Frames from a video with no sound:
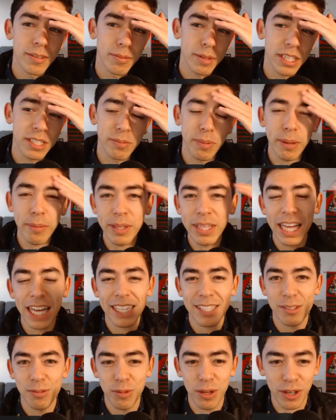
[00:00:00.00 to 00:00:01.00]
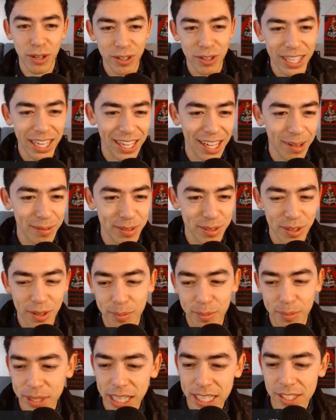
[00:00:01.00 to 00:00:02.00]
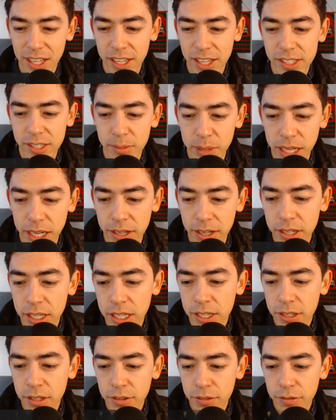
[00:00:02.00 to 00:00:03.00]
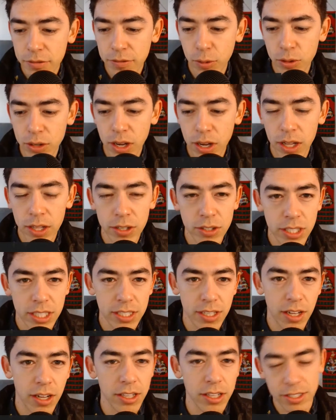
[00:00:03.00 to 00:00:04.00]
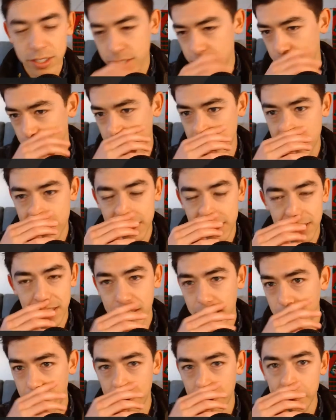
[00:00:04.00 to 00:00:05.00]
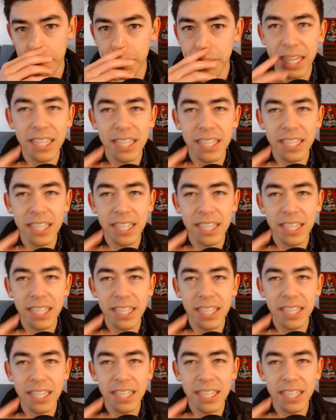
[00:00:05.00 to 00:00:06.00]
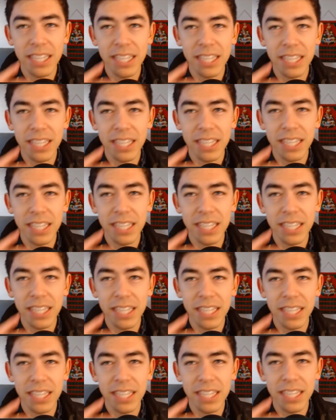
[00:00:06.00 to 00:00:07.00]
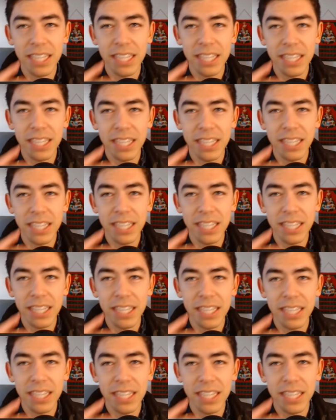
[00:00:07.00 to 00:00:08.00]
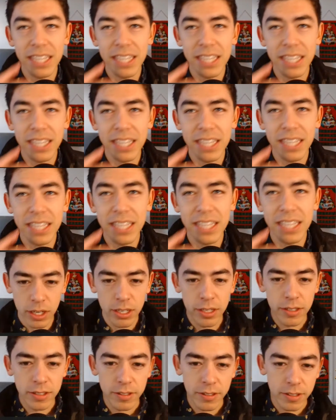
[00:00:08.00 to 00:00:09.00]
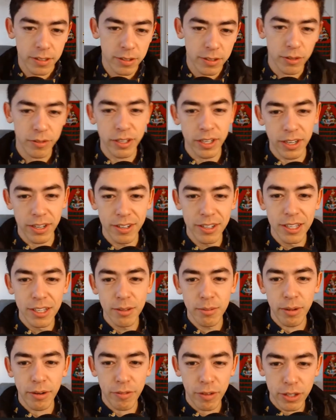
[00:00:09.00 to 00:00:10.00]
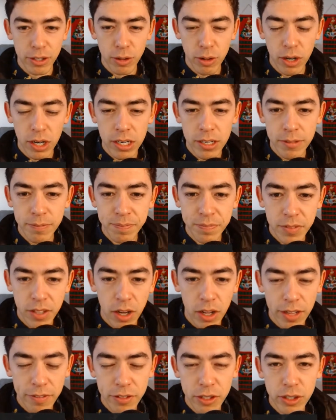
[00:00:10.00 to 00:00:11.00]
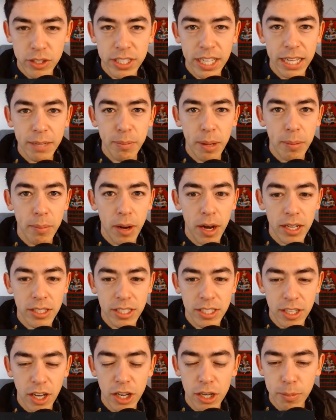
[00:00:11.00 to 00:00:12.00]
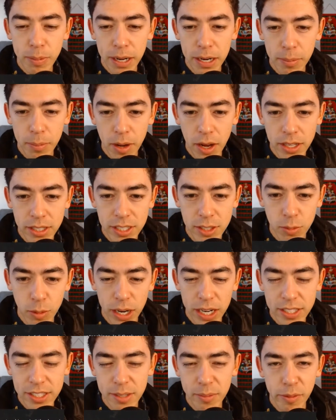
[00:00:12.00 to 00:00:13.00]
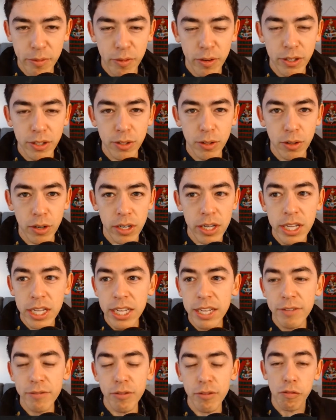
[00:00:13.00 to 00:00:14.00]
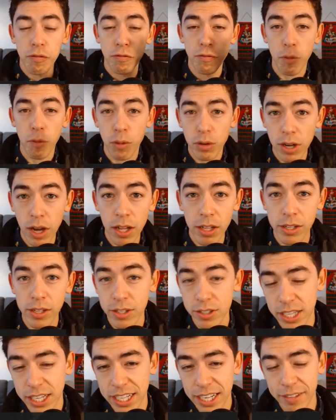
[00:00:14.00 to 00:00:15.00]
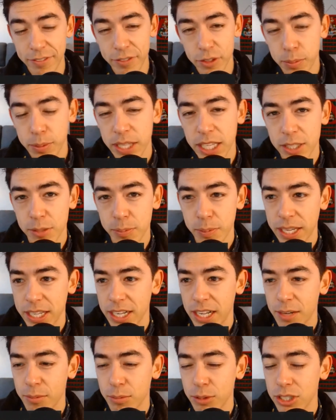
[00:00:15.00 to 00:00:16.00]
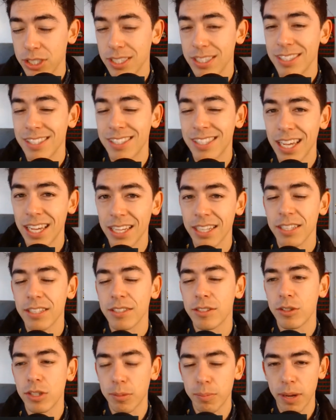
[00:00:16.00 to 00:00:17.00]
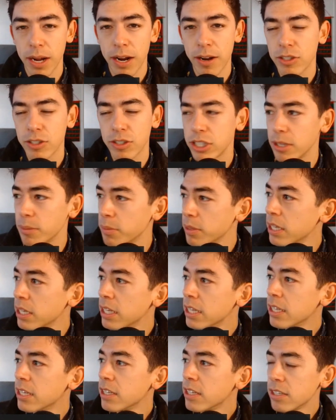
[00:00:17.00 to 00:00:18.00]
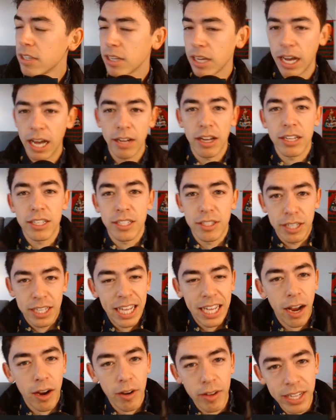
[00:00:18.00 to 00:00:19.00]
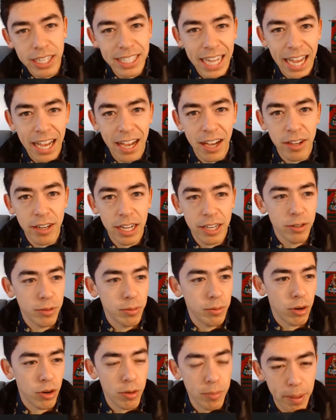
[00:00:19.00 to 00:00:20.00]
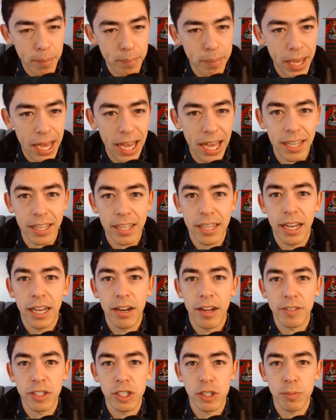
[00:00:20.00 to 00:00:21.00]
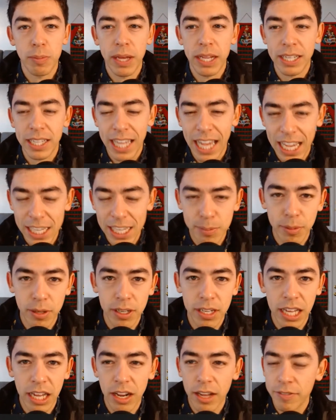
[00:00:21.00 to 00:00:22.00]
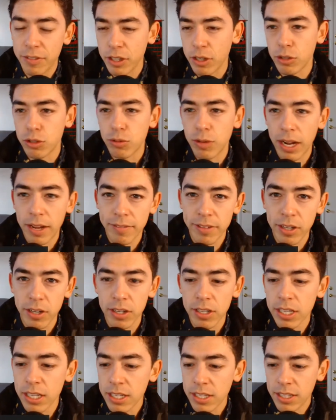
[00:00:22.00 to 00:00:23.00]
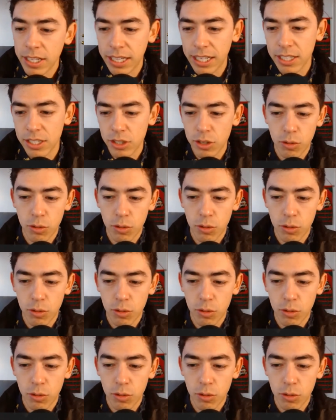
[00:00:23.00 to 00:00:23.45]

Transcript: because maybe that's where that comes from but that's awesome yeah four dollars is awesome is an amazing deal think about that you can get ups to pick up your boxes like from my front door over here my front door all i have to do is take my boxes 100 pound of boxes right outside my front door for four dollars i can have ups pick it up which is insane using pirate ship I don't have to carry it down. I don't hurt my back. I don't have to spend gas money. I don't have to go drive there. Like it's